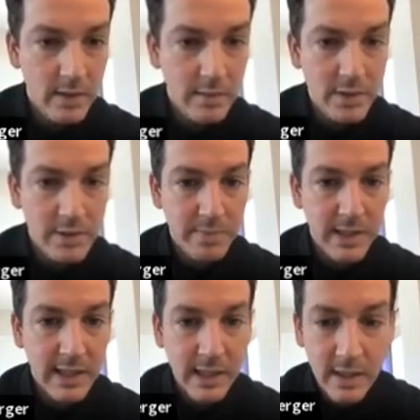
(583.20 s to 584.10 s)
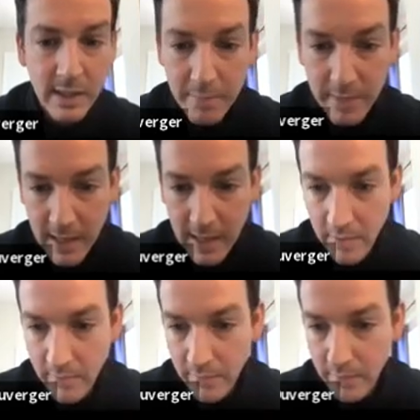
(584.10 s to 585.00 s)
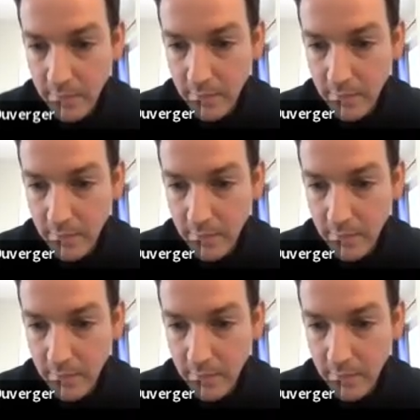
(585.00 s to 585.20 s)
I'm just picking it up now.